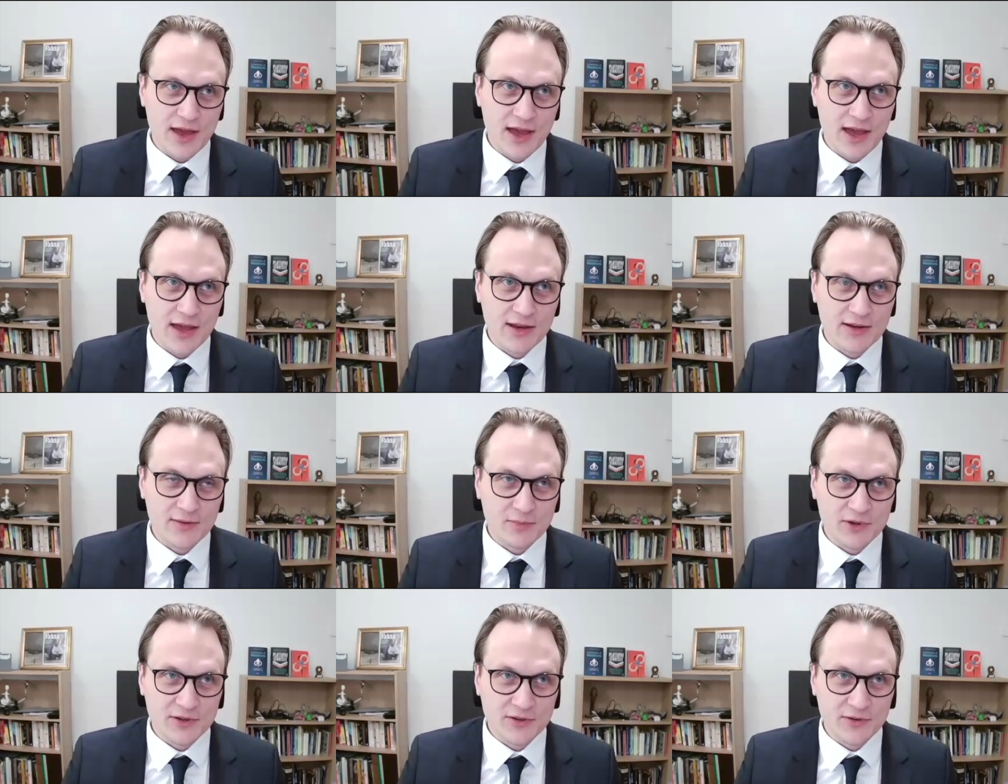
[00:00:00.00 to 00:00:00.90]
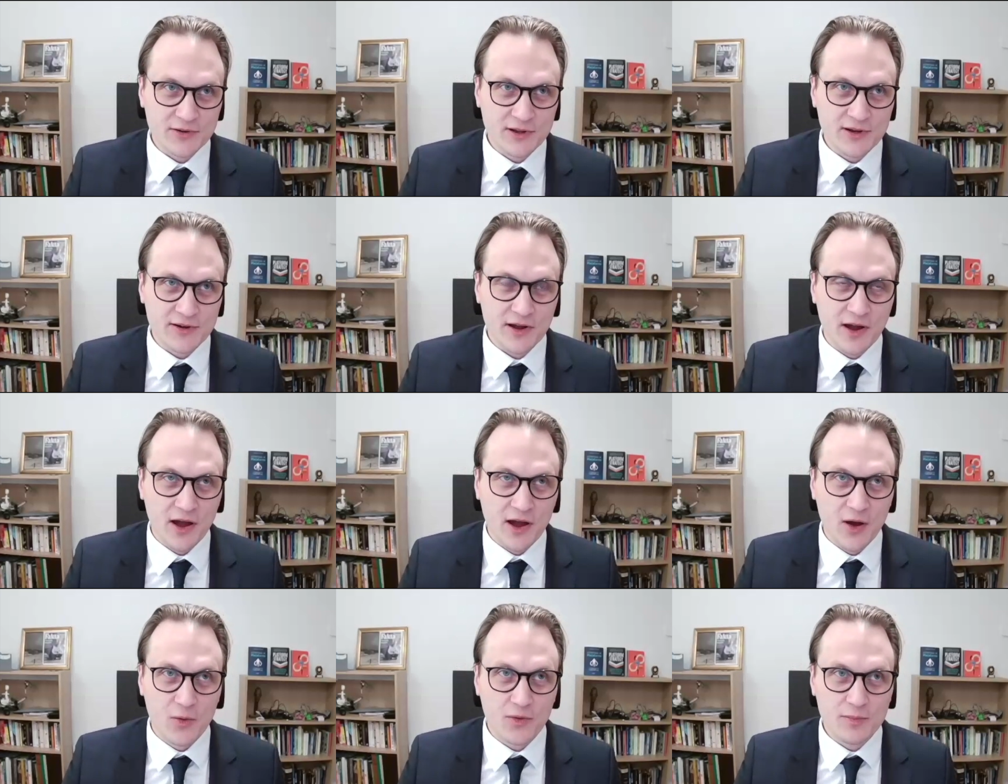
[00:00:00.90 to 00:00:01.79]
and in particular,
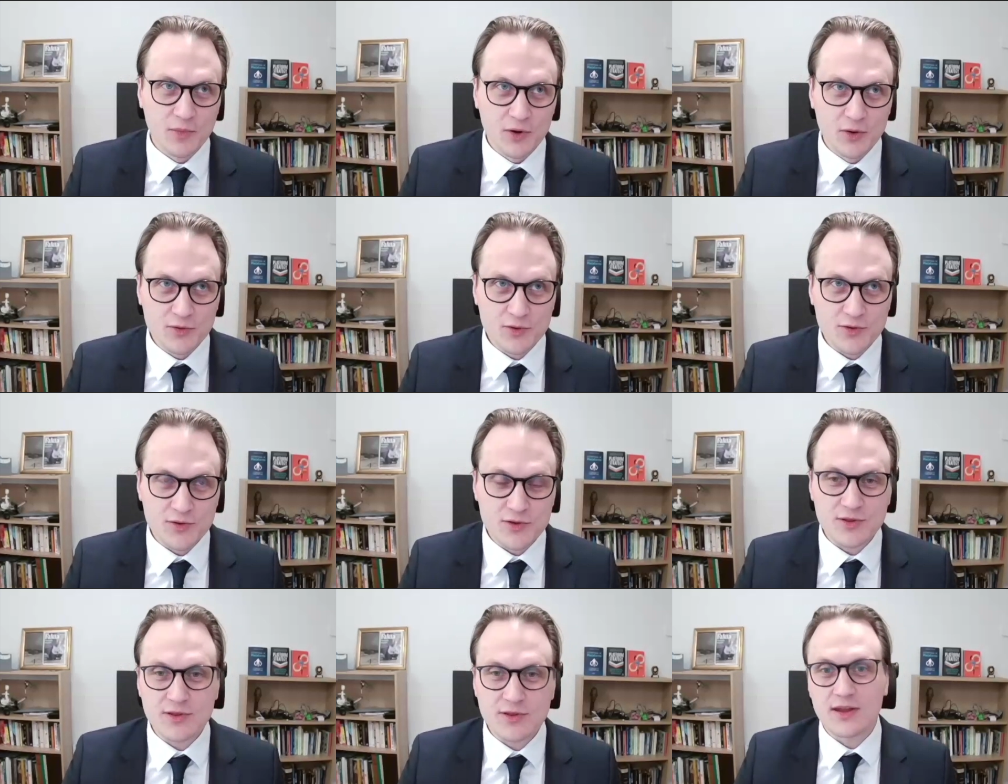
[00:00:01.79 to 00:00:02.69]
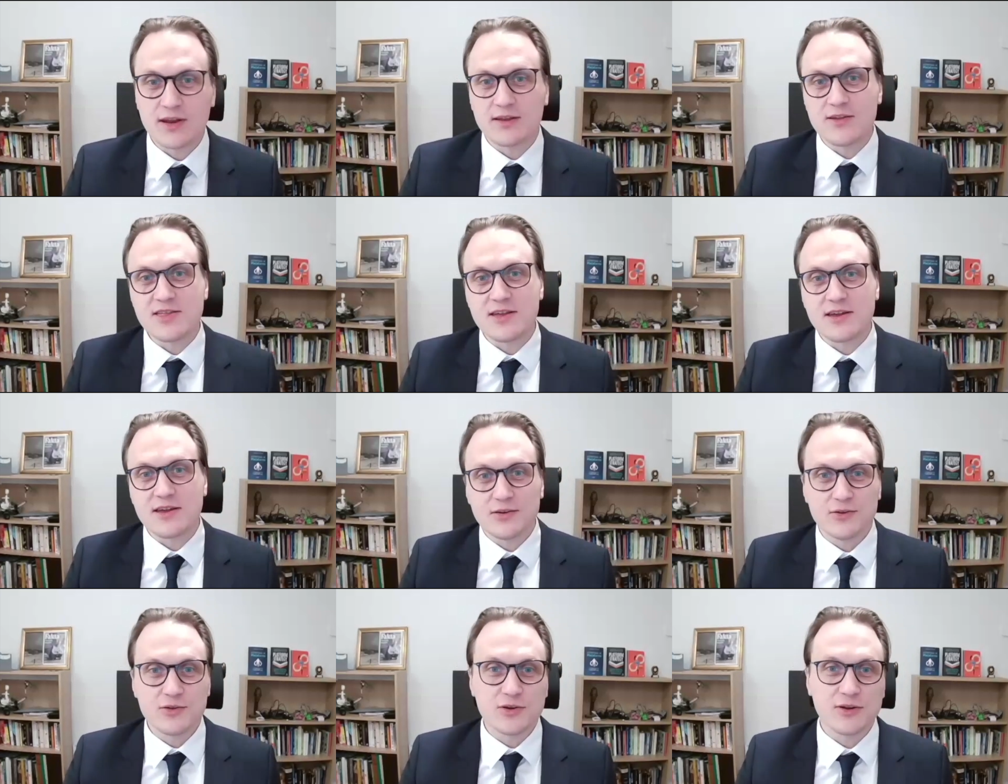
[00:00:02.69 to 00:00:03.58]
how emotions and other
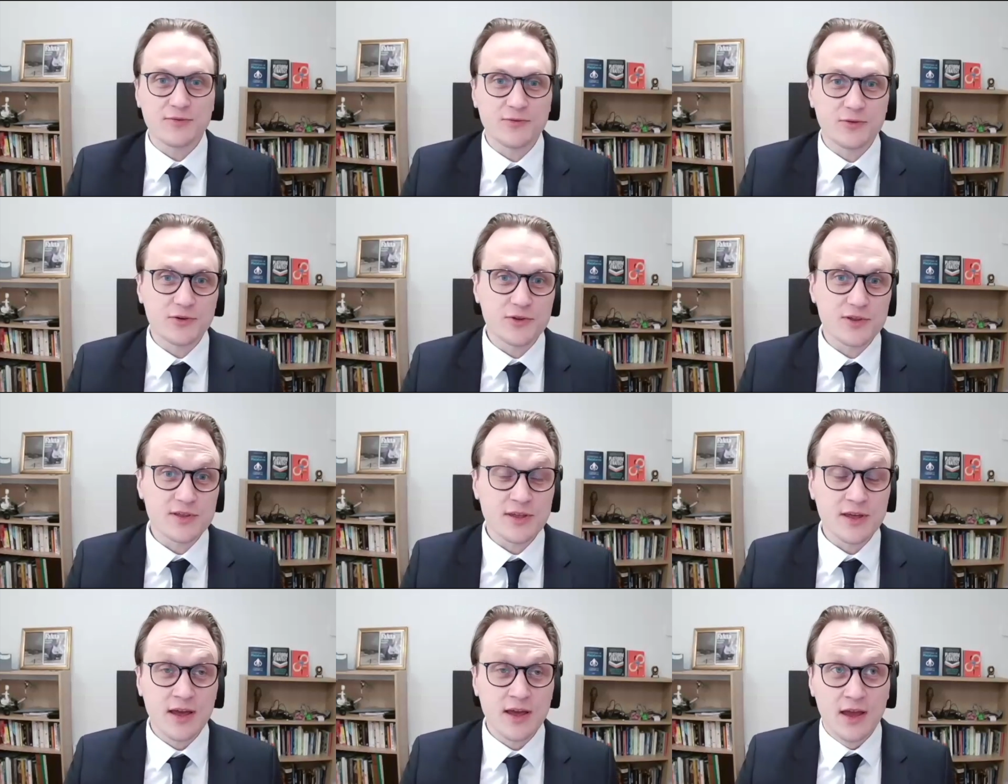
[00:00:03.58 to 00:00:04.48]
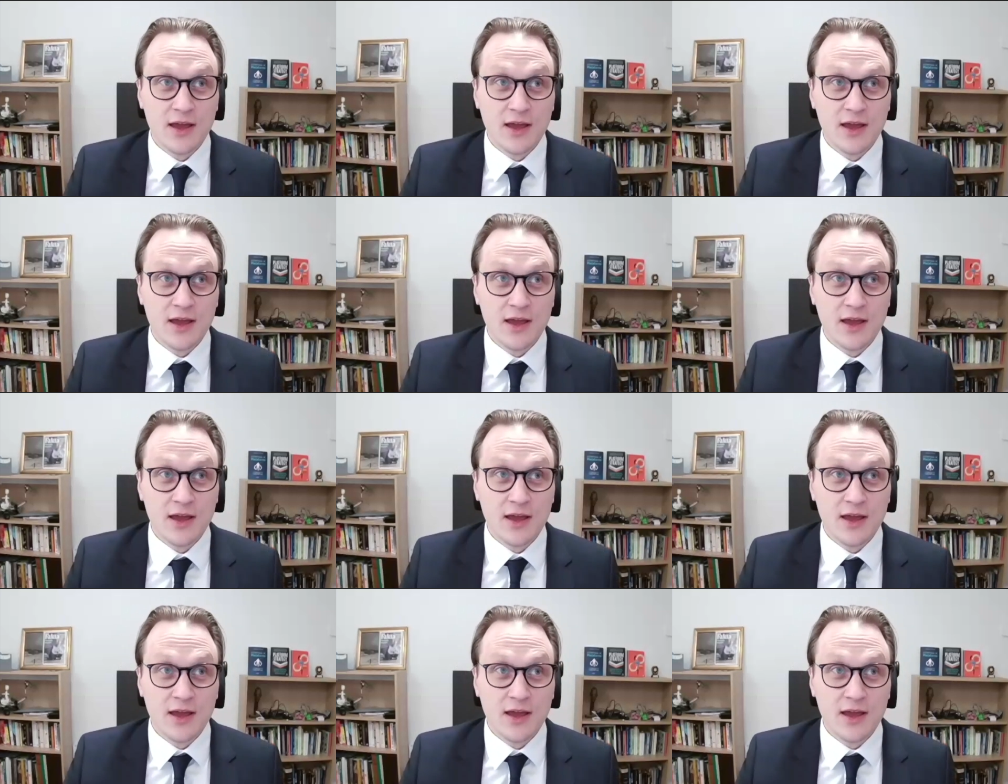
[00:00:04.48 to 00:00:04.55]
psychological forces